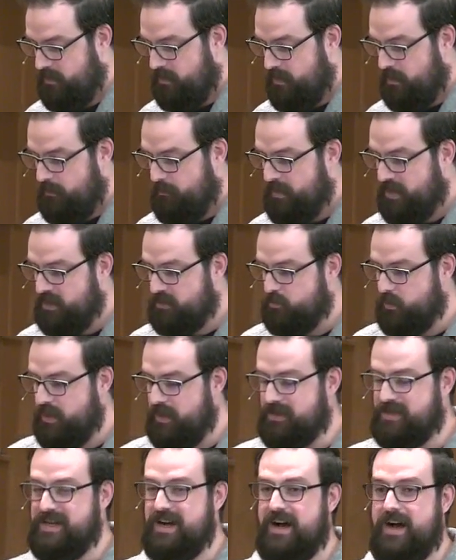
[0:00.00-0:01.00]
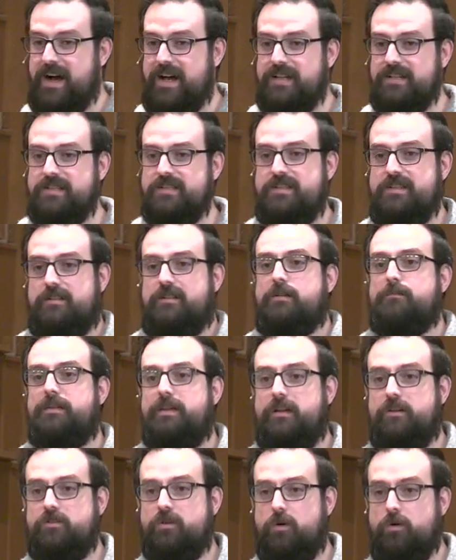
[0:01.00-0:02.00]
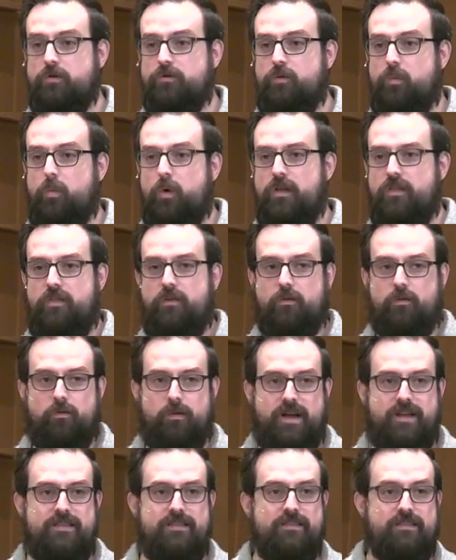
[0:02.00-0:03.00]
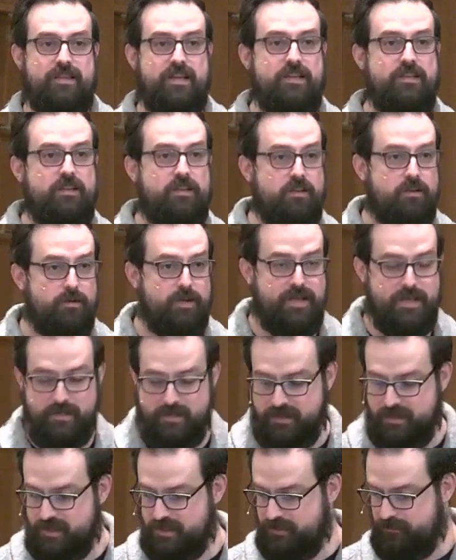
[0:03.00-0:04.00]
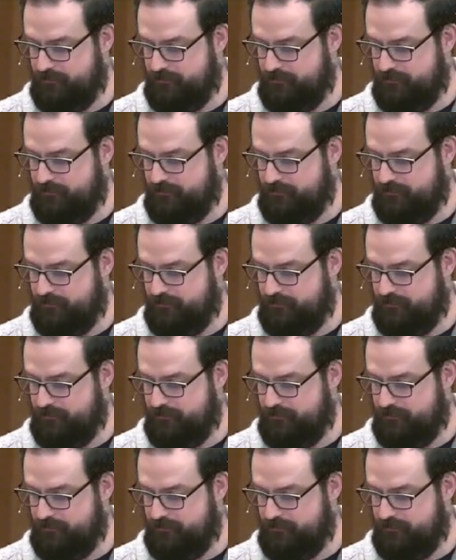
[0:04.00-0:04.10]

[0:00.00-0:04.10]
because we are constantly being told what the right thing to do is